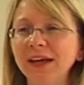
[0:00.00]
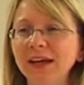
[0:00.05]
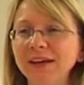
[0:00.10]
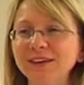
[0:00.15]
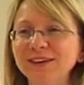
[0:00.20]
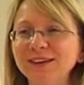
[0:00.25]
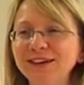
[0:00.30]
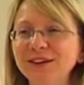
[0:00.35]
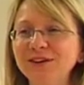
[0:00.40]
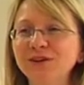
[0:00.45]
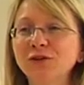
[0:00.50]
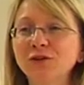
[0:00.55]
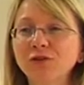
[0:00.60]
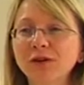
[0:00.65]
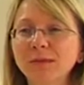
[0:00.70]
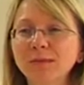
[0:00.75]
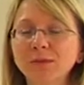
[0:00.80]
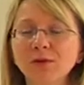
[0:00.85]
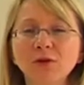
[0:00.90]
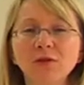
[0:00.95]
The
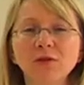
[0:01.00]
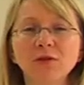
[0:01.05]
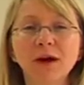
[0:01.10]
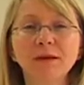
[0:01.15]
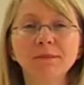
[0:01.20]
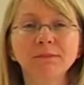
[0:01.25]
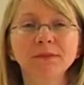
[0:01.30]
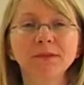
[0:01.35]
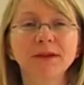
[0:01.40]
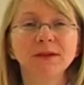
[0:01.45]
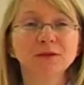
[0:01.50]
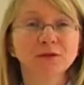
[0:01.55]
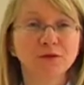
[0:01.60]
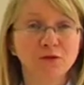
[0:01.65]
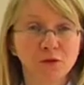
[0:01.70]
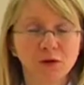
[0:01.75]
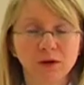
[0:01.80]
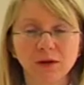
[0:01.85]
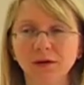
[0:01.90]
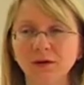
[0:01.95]
degree programme is a
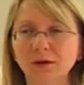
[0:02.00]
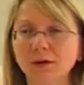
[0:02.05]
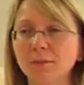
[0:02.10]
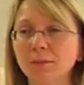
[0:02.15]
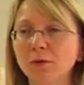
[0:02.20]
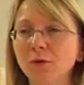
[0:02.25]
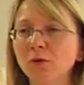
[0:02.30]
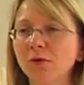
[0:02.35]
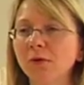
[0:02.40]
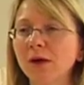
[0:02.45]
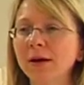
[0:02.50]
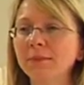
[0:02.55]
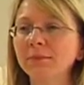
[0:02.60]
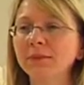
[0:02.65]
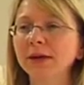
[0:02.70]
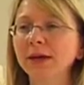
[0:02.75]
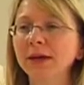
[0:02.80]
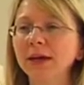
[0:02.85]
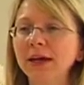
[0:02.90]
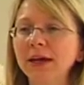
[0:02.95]
four-year programme.